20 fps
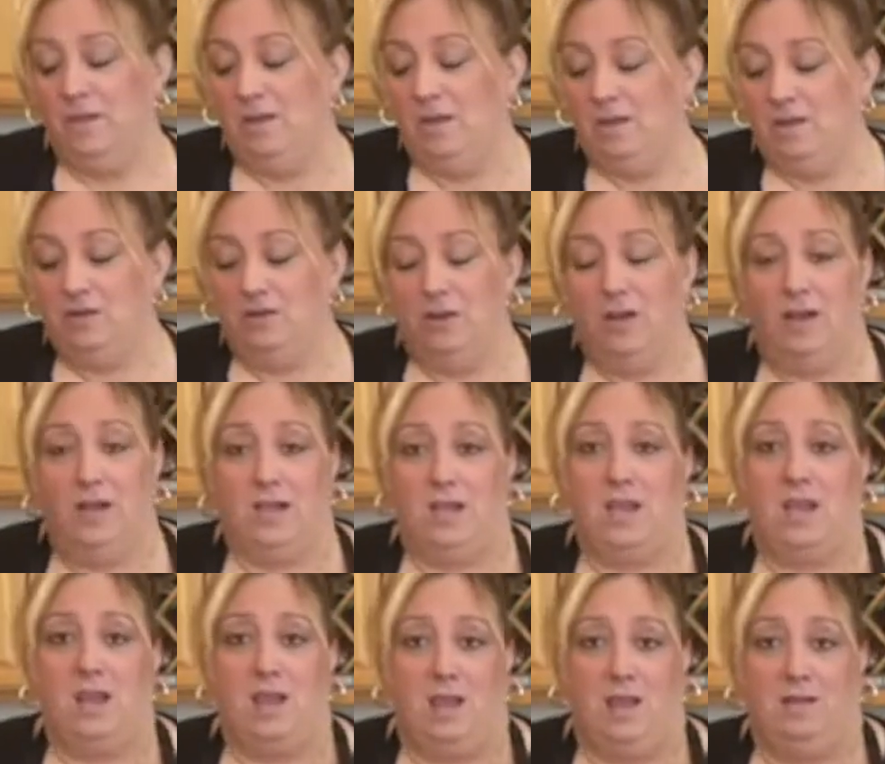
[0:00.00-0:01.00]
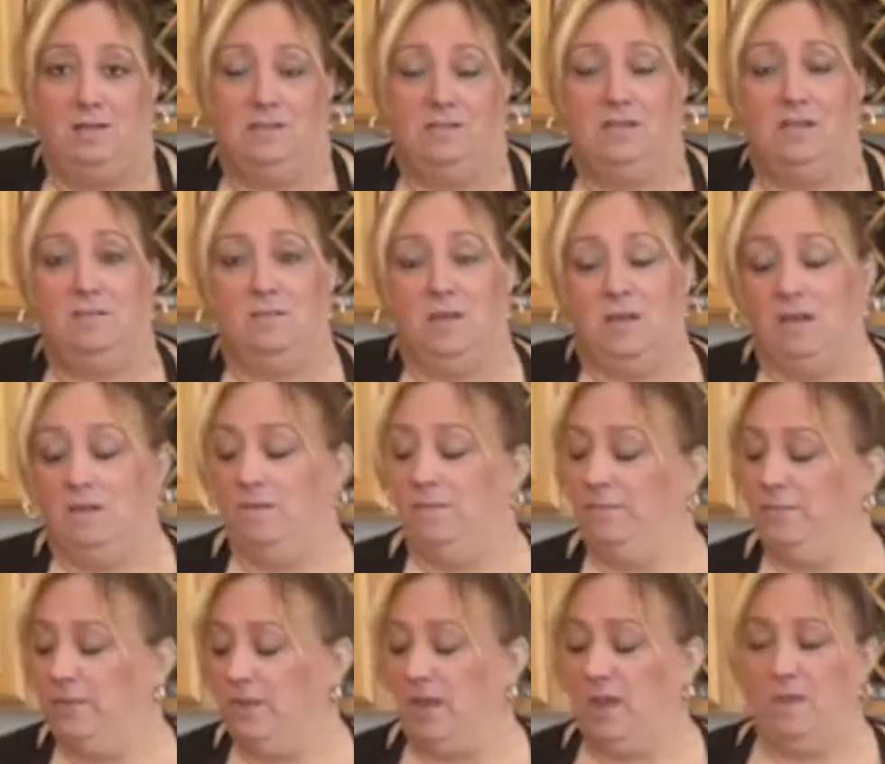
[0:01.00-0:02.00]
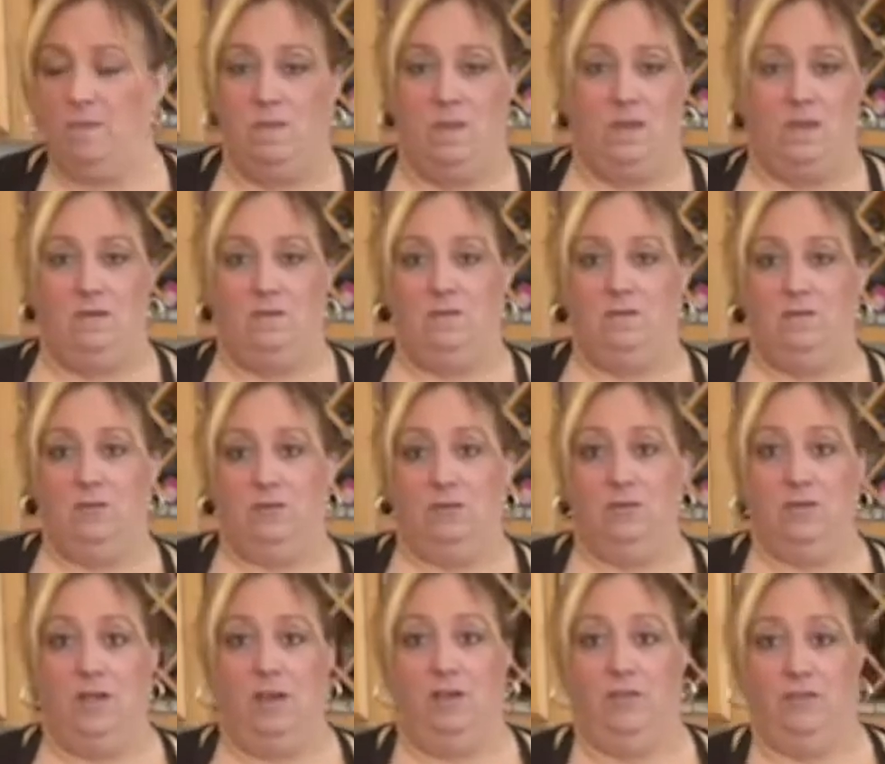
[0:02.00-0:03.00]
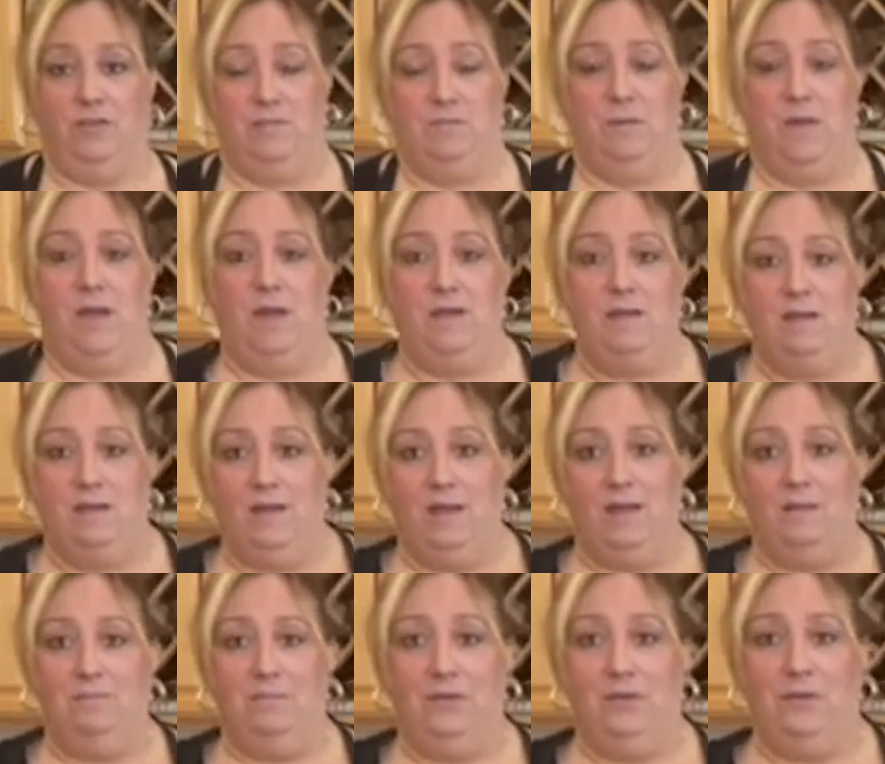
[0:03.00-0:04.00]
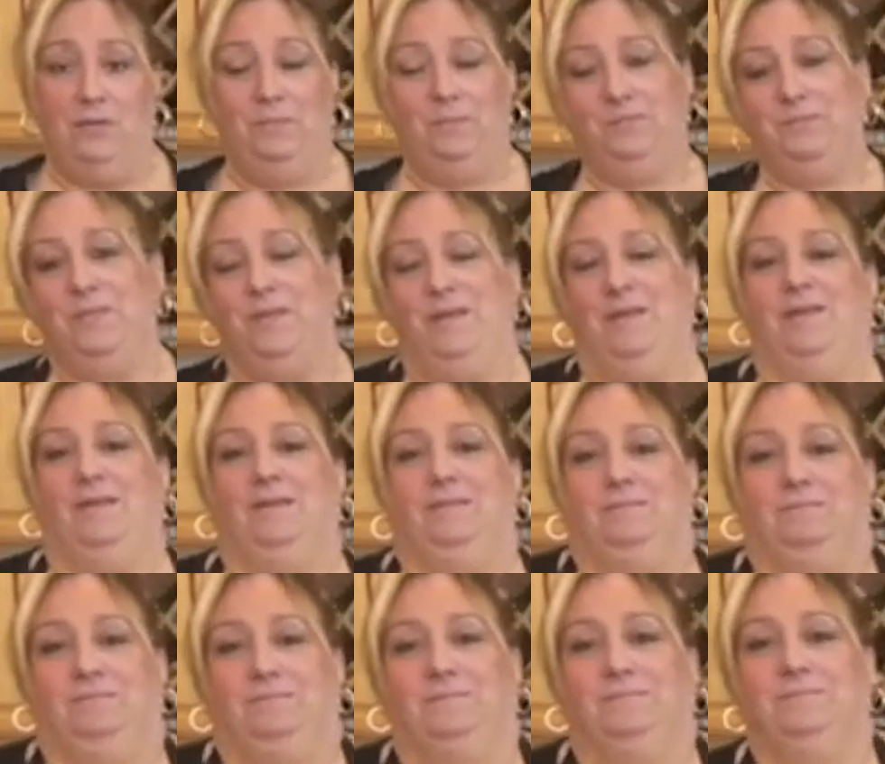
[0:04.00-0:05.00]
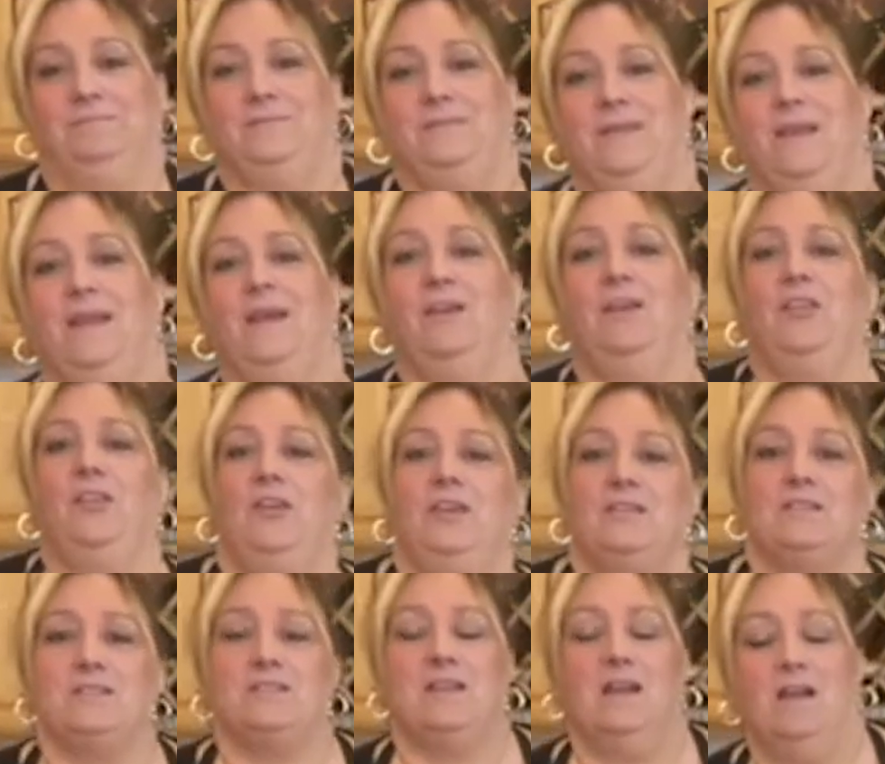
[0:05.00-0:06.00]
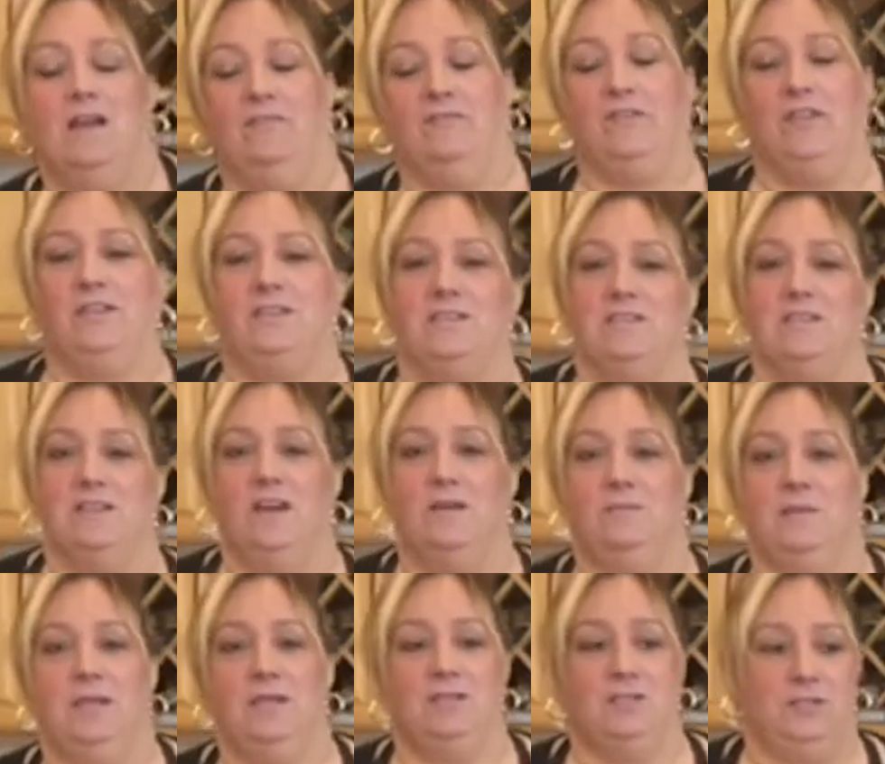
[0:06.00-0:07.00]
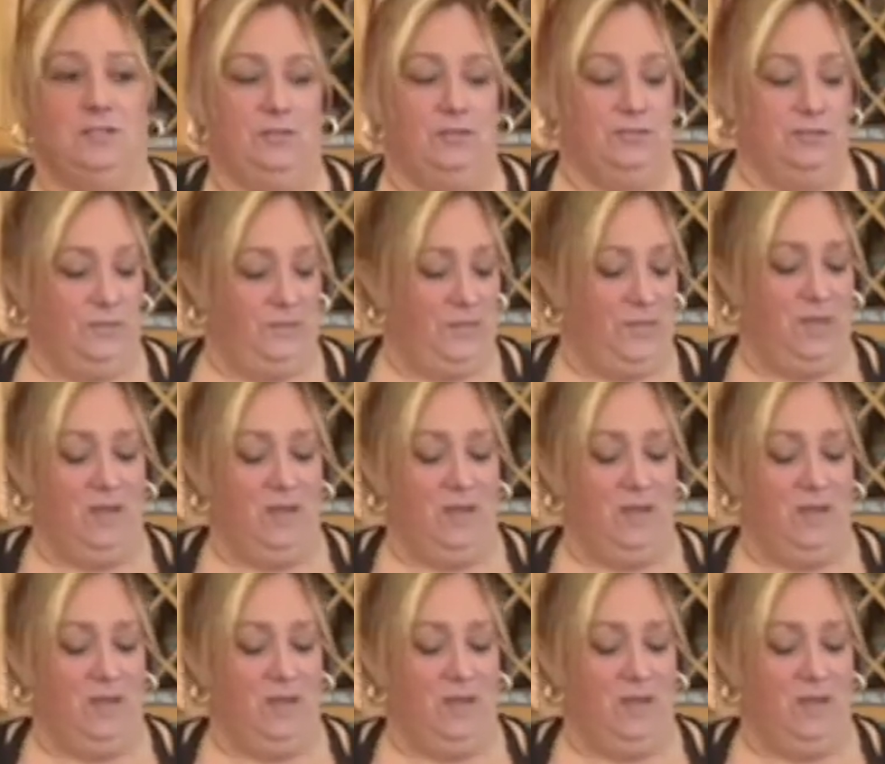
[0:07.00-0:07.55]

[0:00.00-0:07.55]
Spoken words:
your honey and cinnamon, and then your good healthy bread, and boom, healthy stuff that's yummy too.